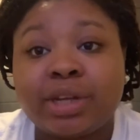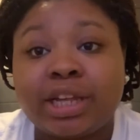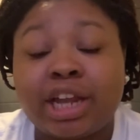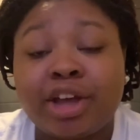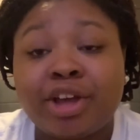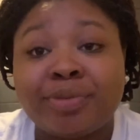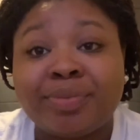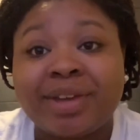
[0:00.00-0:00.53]
And
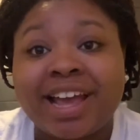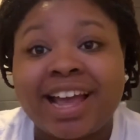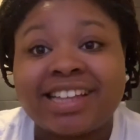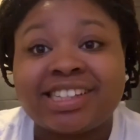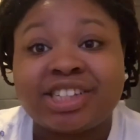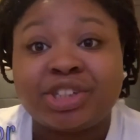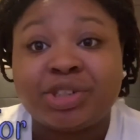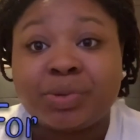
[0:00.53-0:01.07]
I hope you
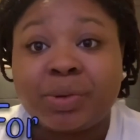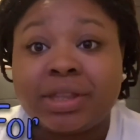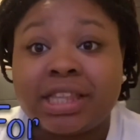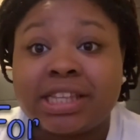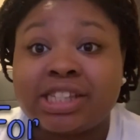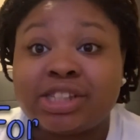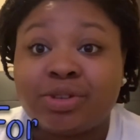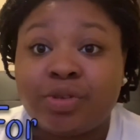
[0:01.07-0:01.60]
guys enjoyed
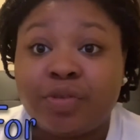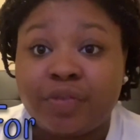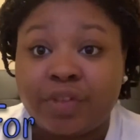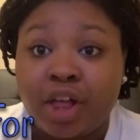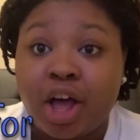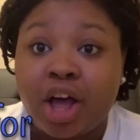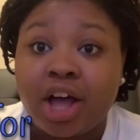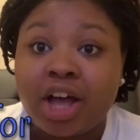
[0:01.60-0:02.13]
this little
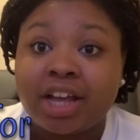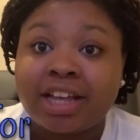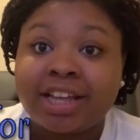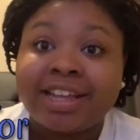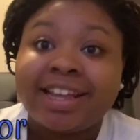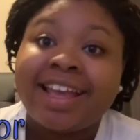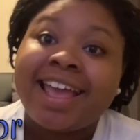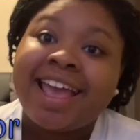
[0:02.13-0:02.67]
vlog.
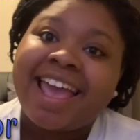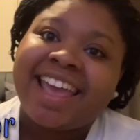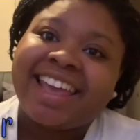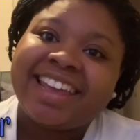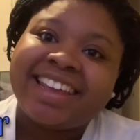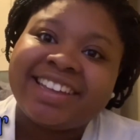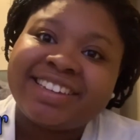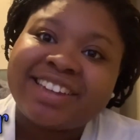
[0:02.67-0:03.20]

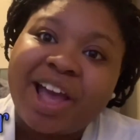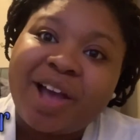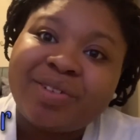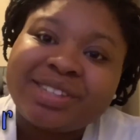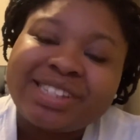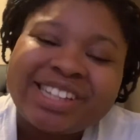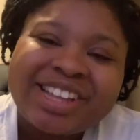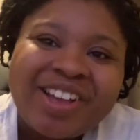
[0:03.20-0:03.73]
And I
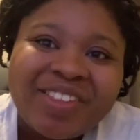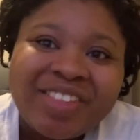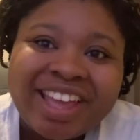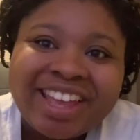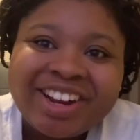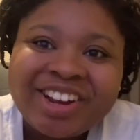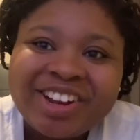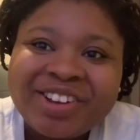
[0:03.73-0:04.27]
will see y'all
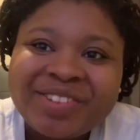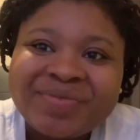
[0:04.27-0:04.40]
later.